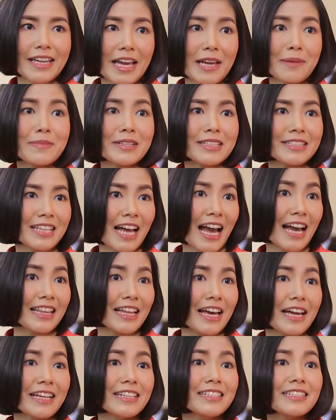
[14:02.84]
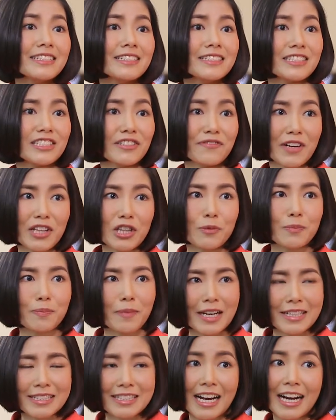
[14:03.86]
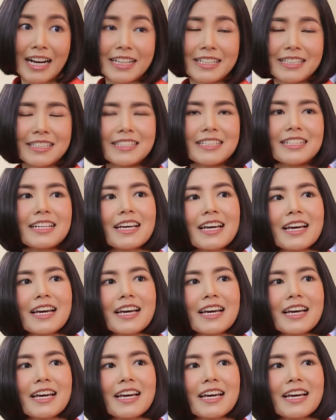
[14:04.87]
game in Thailand developed by Thais.